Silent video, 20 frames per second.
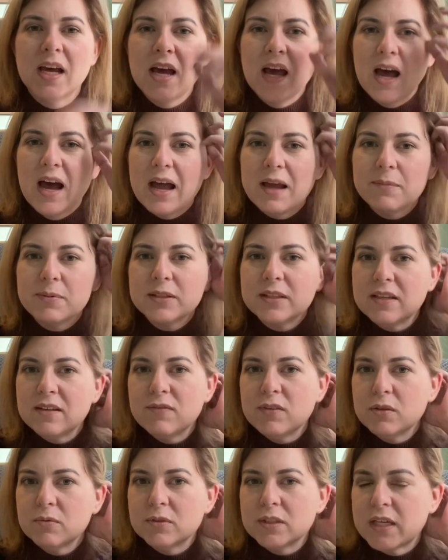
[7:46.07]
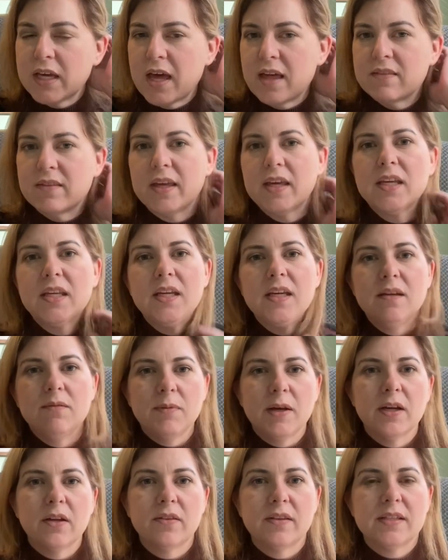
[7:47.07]
I believe you will get like an
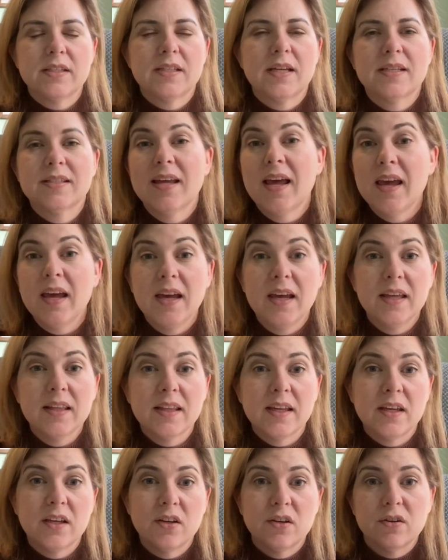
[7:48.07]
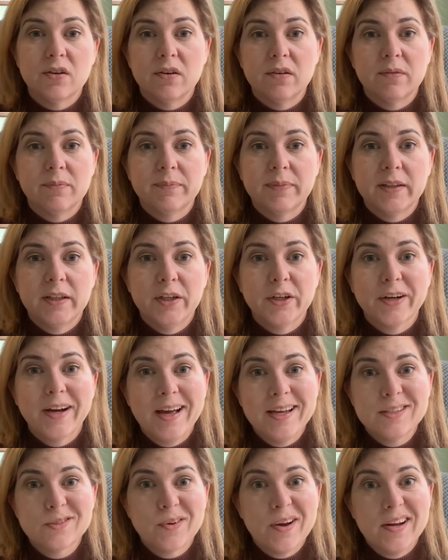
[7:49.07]
email that says, hey, like your
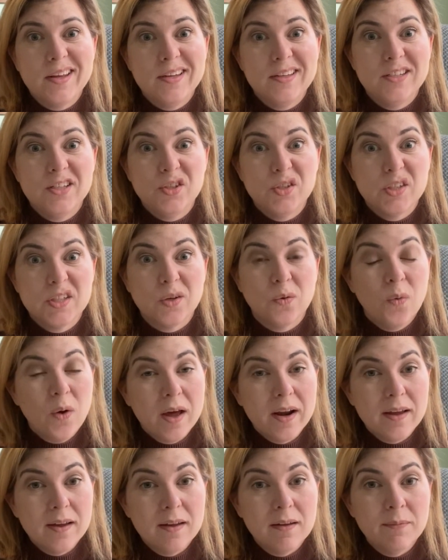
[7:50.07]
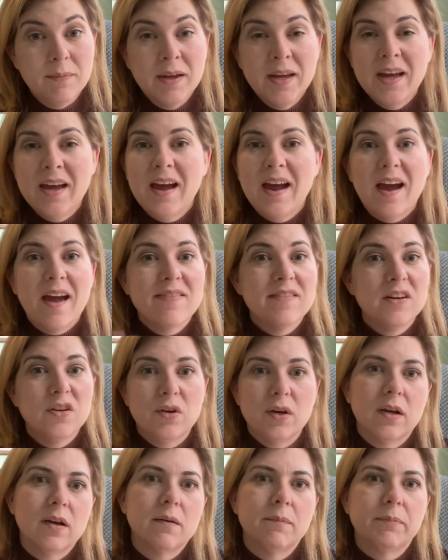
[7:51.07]
guy's ready, do you still want him? And then you
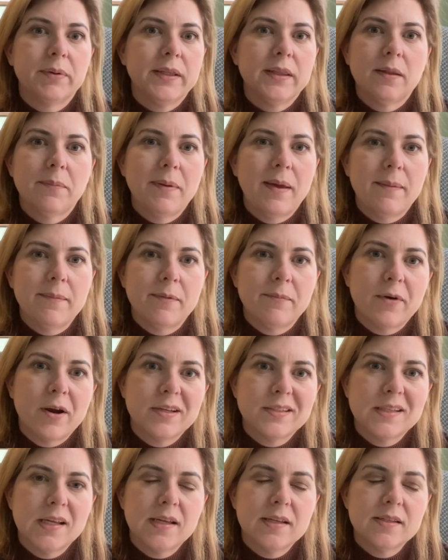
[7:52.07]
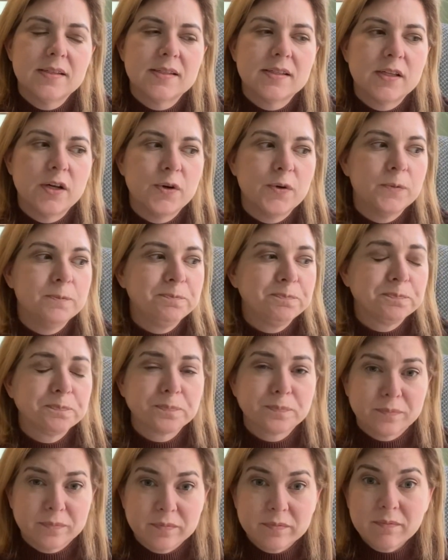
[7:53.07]
can complete the payment process. So
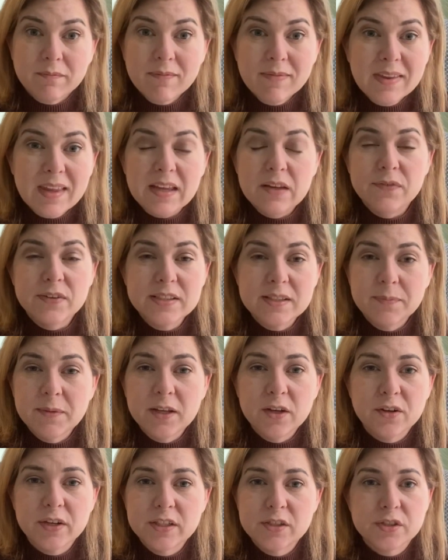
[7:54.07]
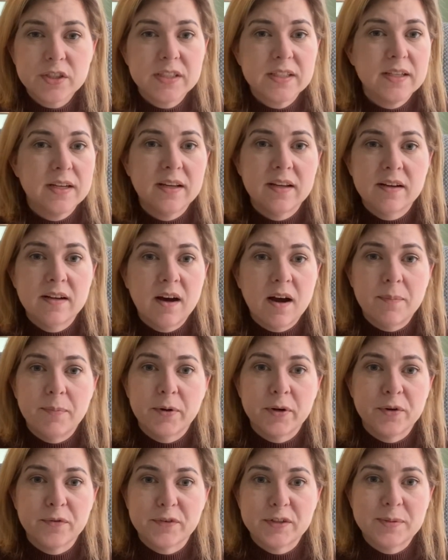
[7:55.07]
if it's something you're interested in, hop
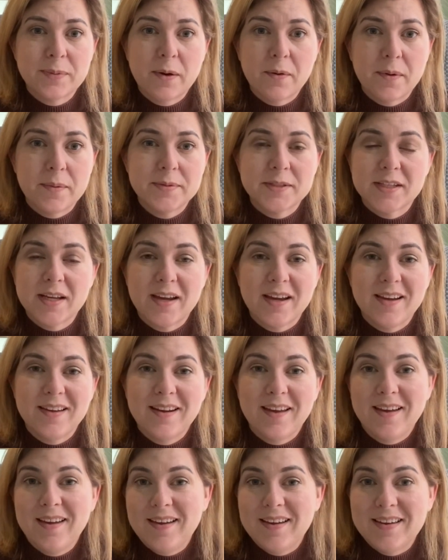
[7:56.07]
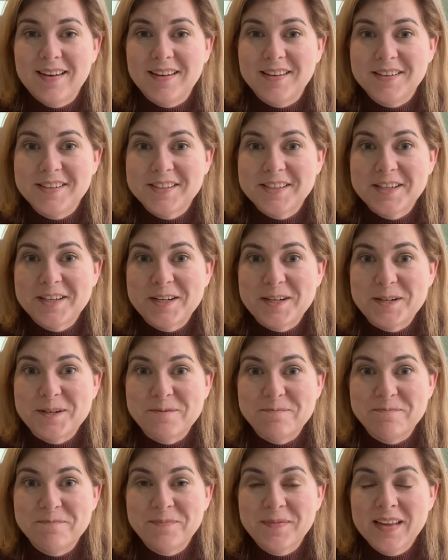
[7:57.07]
on over to my website
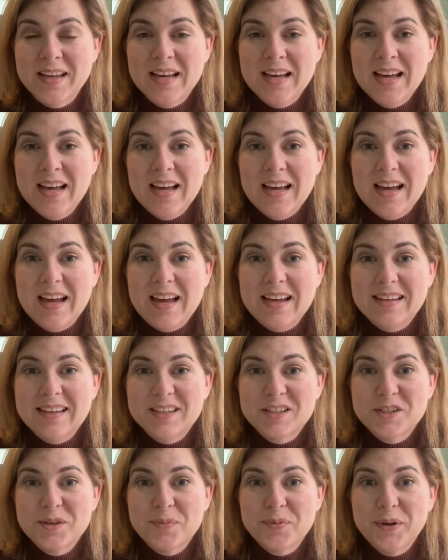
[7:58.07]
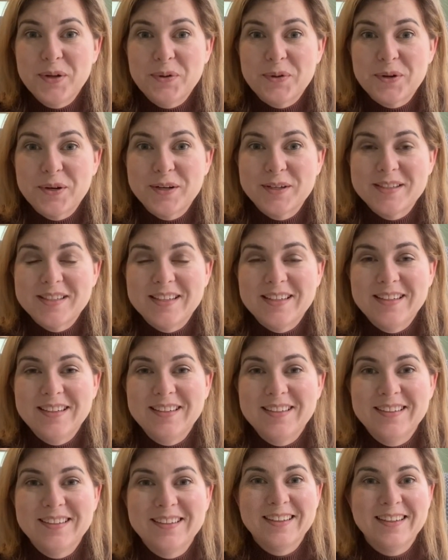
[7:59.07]
and get your pre-orders
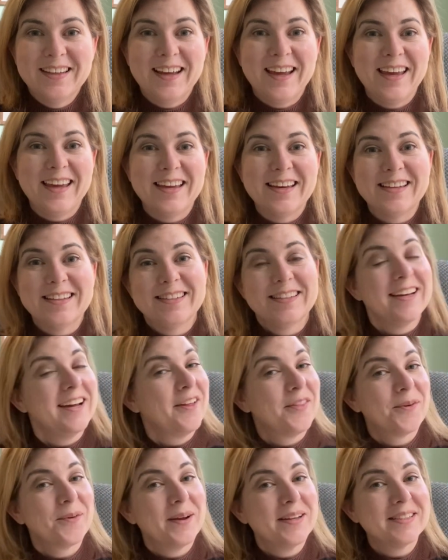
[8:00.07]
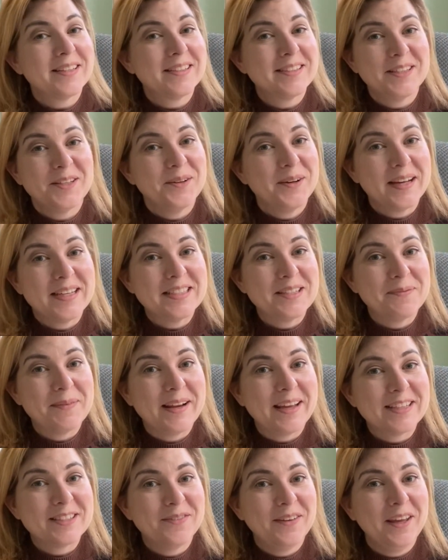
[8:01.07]
in. And otherwise, I'll see you guys in my
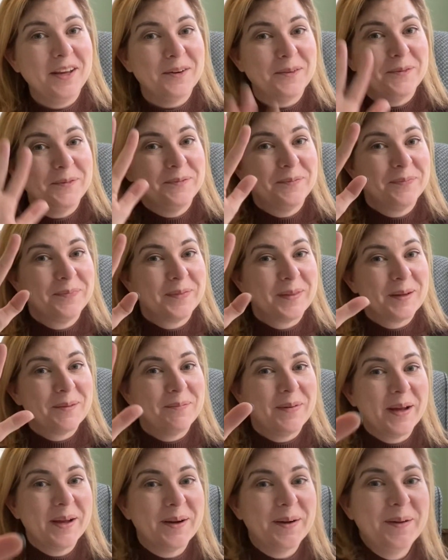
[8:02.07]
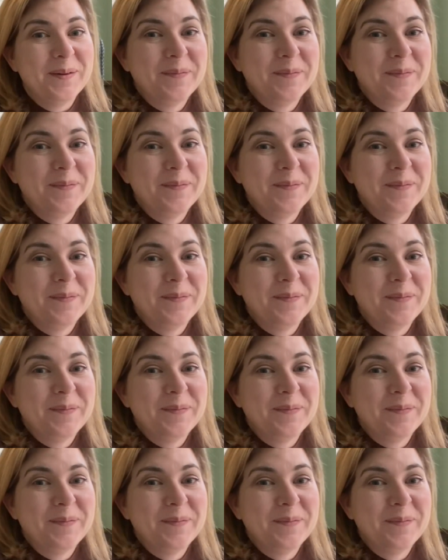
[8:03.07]
next video. Bye, y'all.